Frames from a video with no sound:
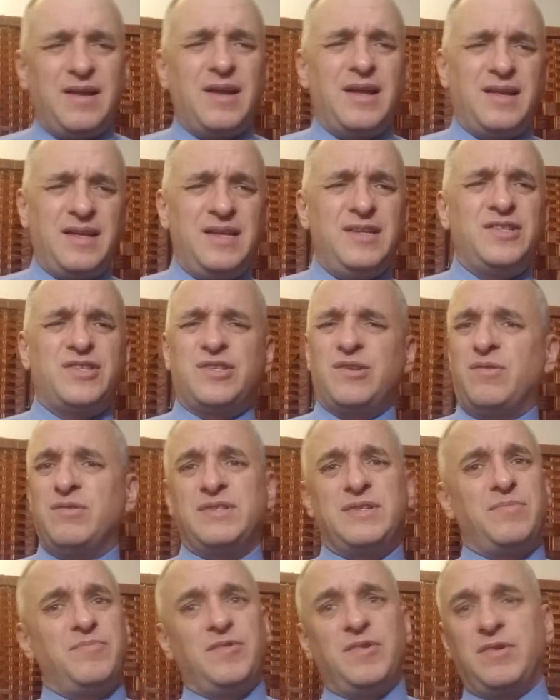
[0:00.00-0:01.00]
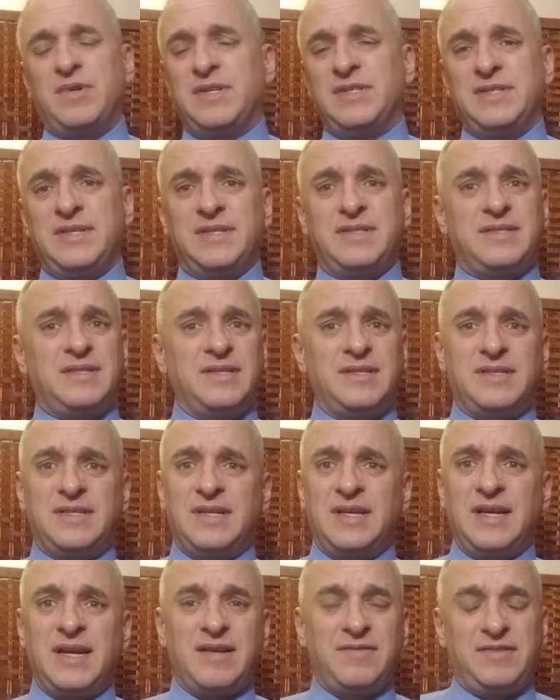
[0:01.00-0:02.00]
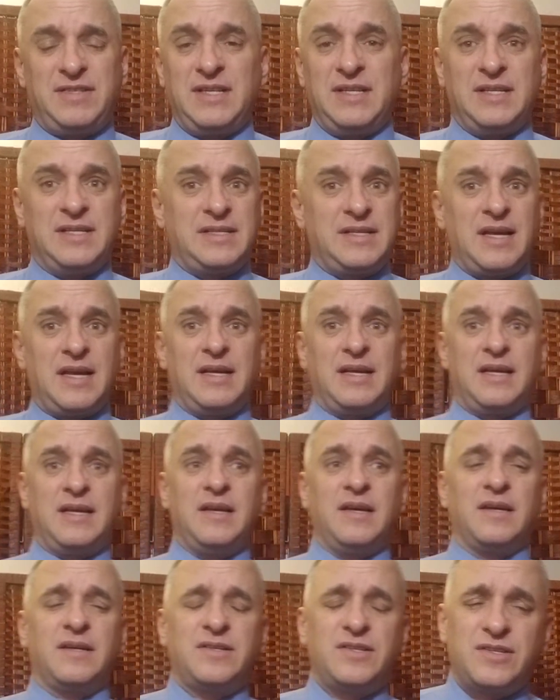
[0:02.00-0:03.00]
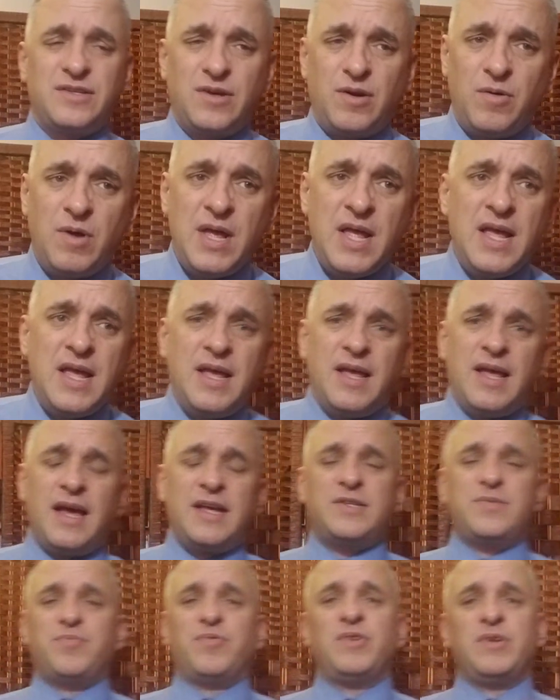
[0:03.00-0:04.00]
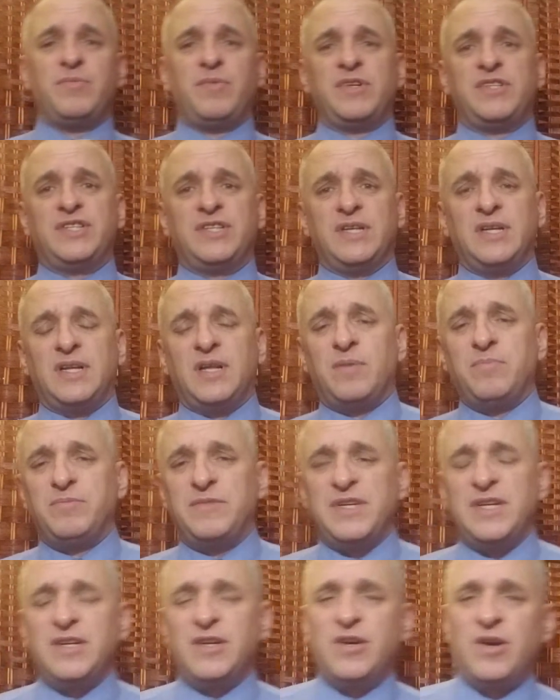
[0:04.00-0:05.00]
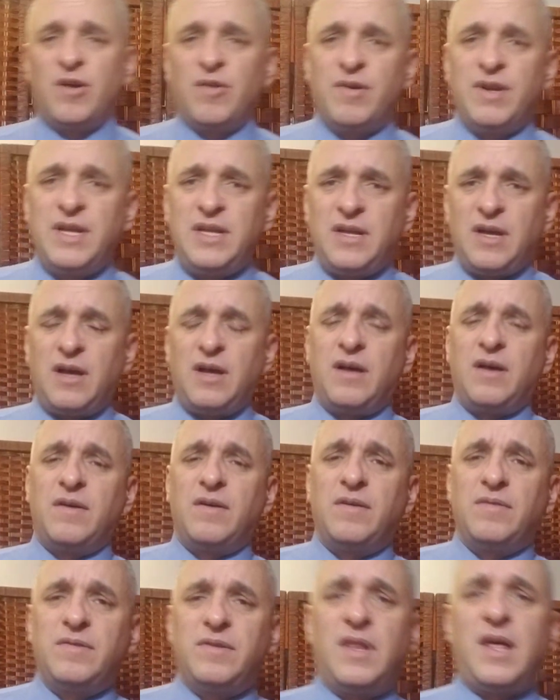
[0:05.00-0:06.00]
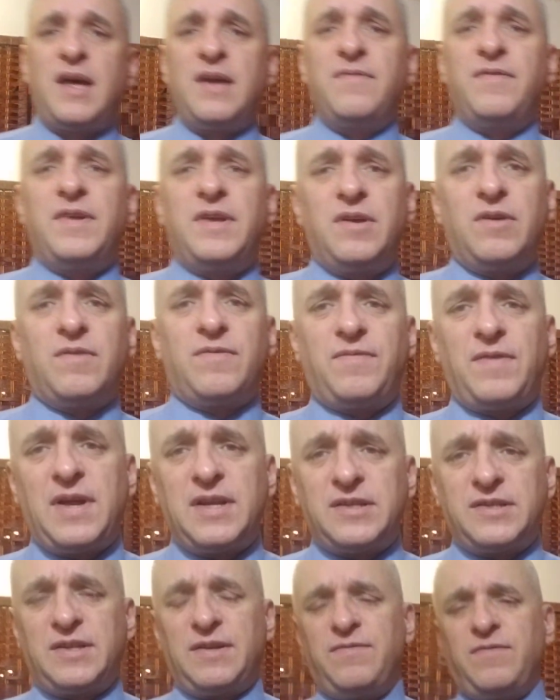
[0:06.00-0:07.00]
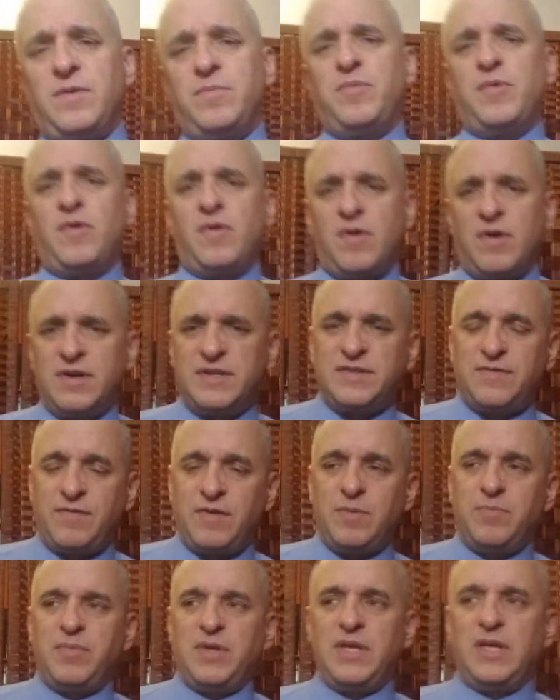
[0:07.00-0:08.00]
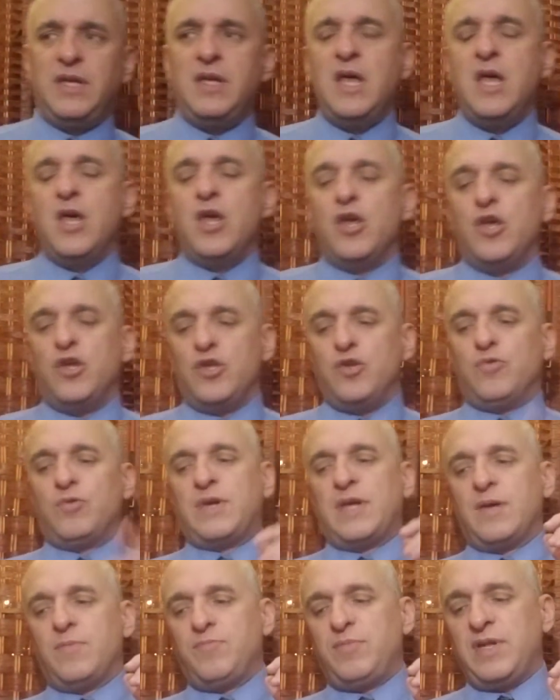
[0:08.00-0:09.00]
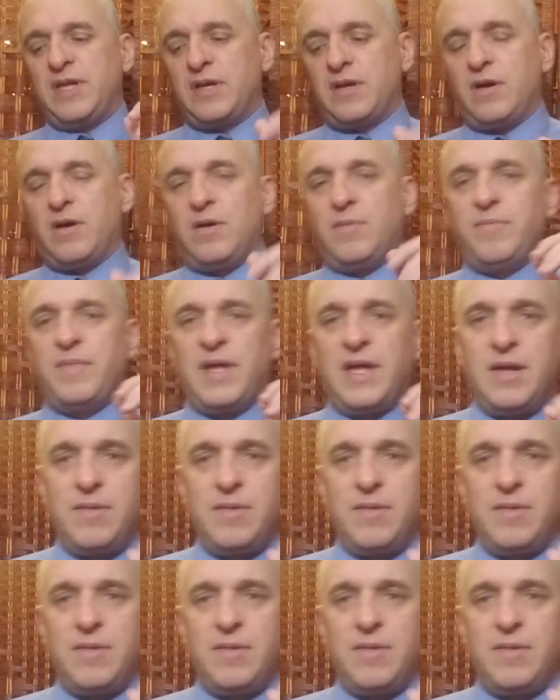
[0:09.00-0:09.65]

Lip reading: he's shown some real consistency, and I've seen this guy kick. So that's pretty much it. I'm Dean Curry, live here, Fantasy Football RSVP. You can become a